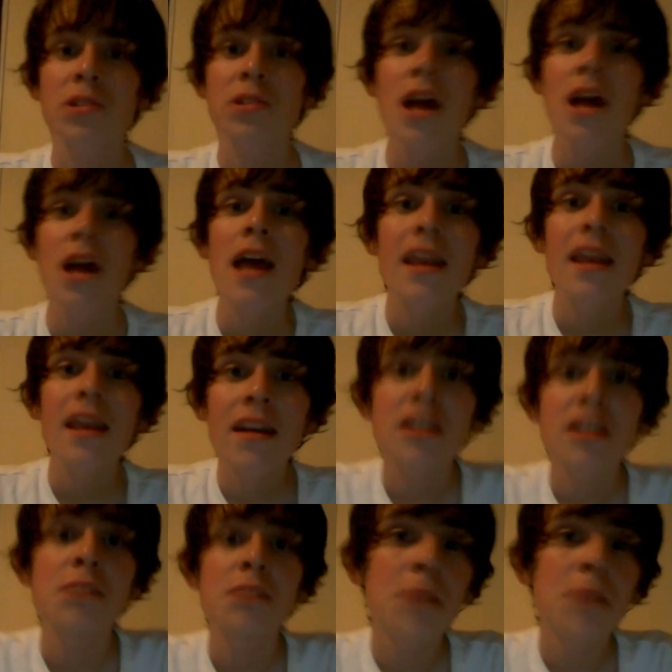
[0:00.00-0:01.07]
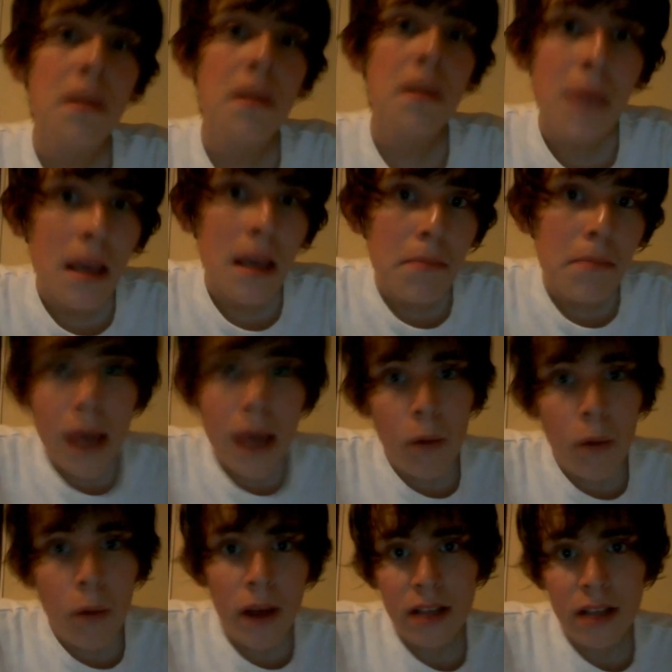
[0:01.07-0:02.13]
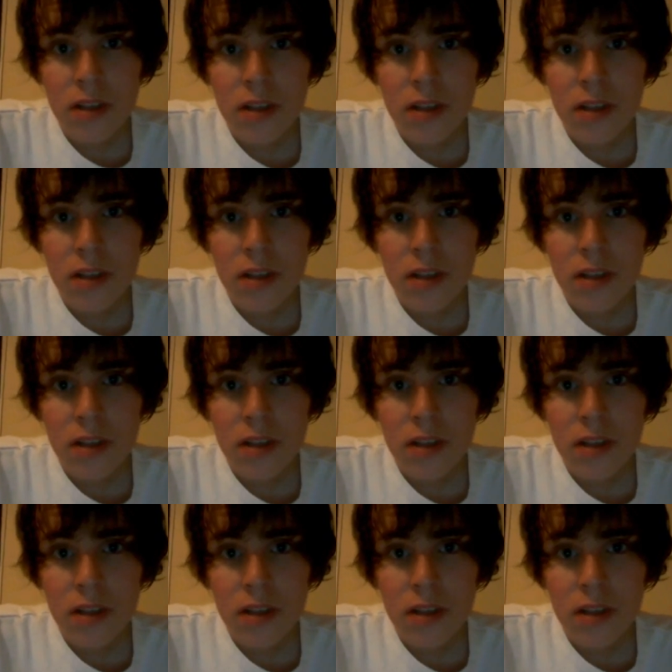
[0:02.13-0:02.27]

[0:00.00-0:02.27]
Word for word: you got these BP bigwigs